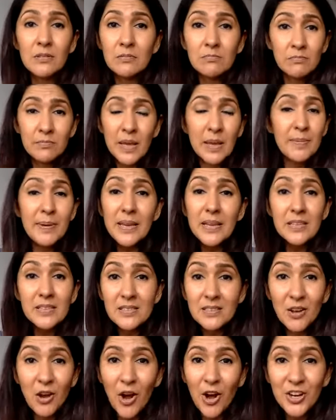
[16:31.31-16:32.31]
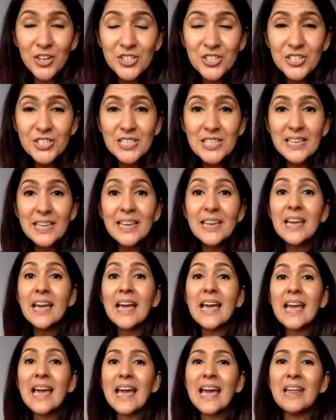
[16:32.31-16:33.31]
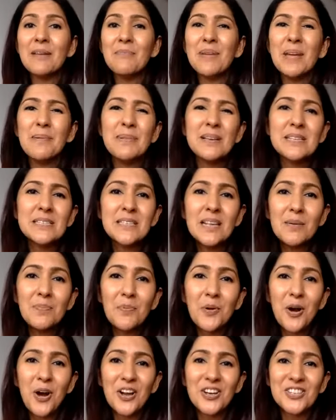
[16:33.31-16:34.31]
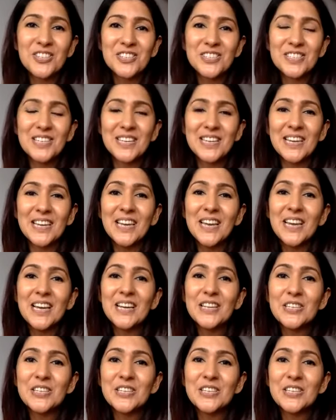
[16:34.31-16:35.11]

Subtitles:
maybe consciously and maybe subconsciously,